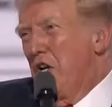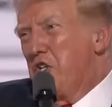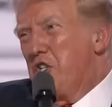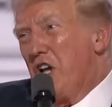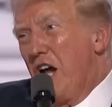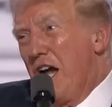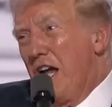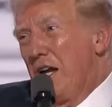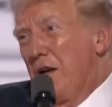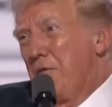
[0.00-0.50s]

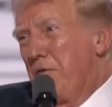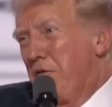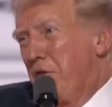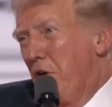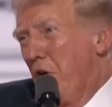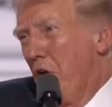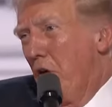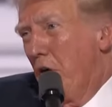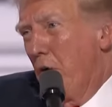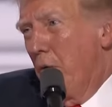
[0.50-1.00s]
asylum
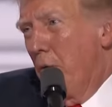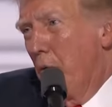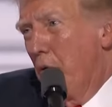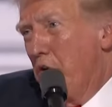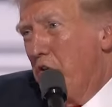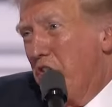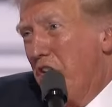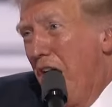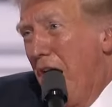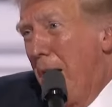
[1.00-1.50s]
fraud. We
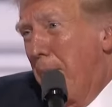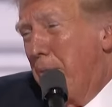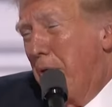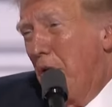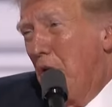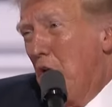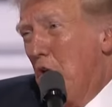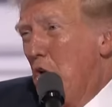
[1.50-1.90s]
stopped